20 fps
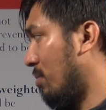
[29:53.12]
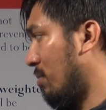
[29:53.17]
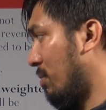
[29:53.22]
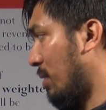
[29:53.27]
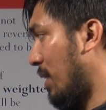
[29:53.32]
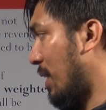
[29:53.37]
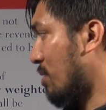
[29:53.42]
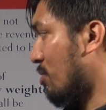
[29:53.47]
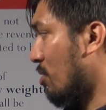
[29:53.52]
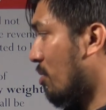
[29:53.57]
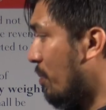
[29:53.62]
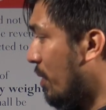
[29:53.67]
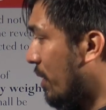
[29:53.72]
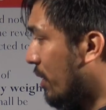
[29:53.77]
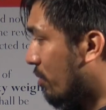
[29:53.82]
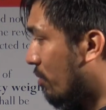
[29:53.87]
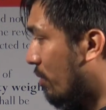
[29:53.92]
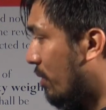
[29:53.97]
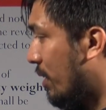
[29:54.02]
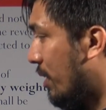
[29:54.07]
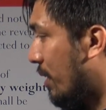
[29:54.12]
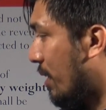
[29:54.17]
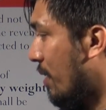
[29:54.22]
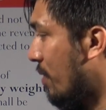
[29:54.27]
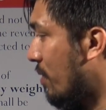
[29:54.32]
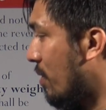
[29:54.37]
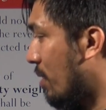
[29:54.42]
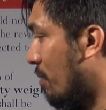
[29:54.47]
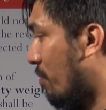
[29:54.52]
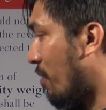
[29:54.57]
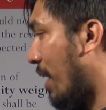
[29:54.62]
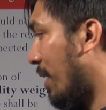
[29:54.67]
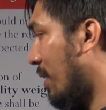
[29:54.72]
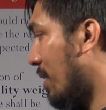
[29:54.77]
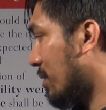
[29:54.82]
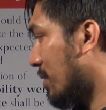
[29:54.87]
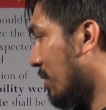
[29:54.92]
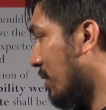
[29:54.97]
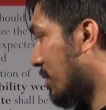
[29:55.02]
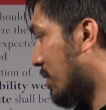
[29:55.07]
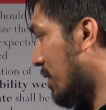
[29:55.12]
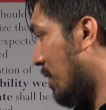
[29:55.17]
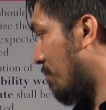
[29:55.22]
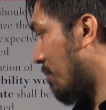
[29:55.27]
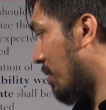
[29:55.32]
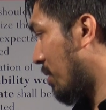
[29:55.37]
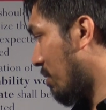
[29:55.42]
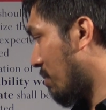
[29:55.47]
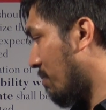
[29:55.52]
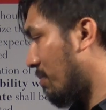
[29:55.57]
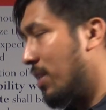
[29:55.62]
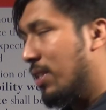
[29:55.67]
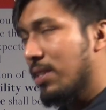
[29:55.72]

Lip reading: That should be included in the financial statement of the